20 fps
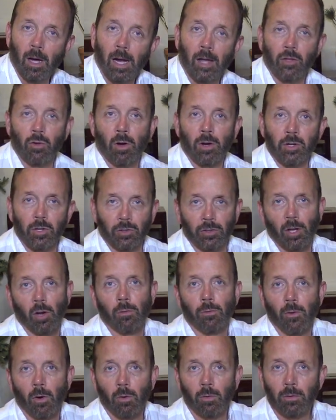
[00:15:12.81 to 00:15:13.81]
either on your cell
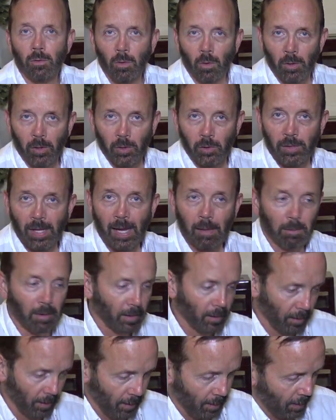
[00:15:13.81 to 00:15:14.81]
phone or your tablet,